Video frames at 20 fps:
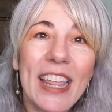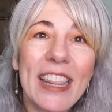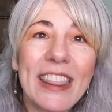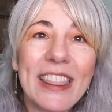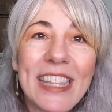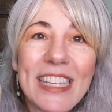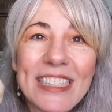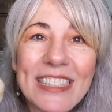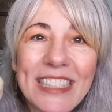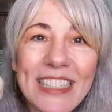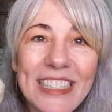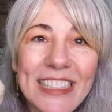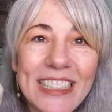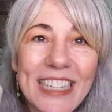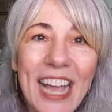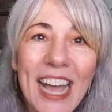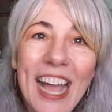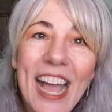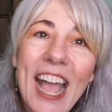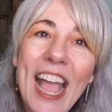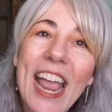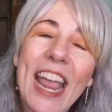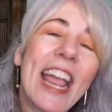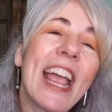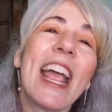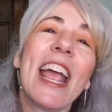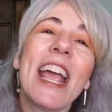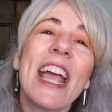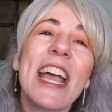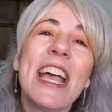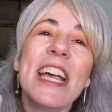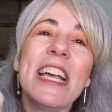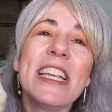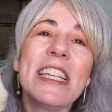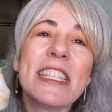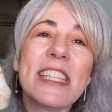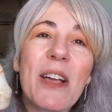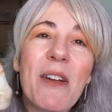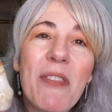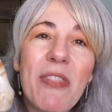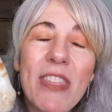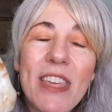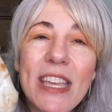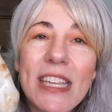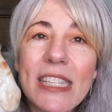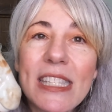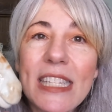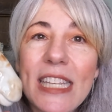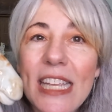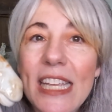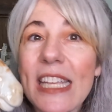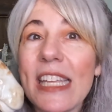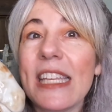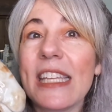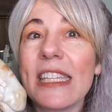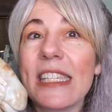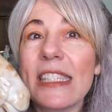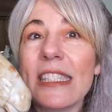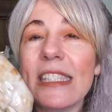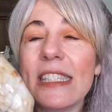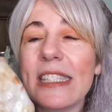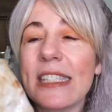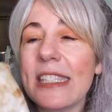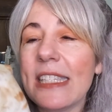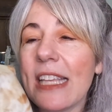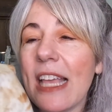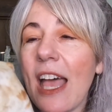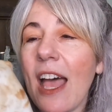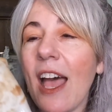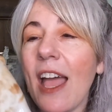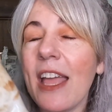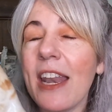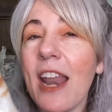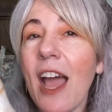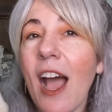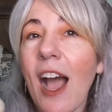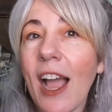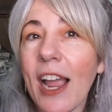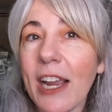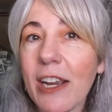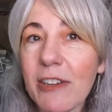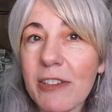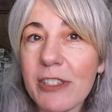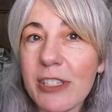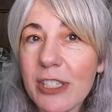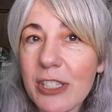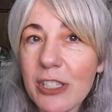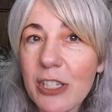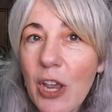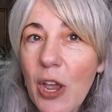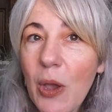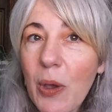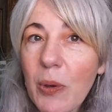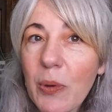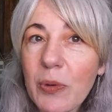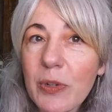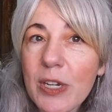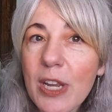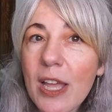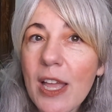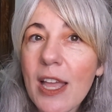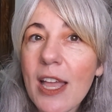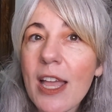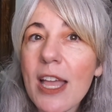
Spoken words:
this little guy. So this is an ironstone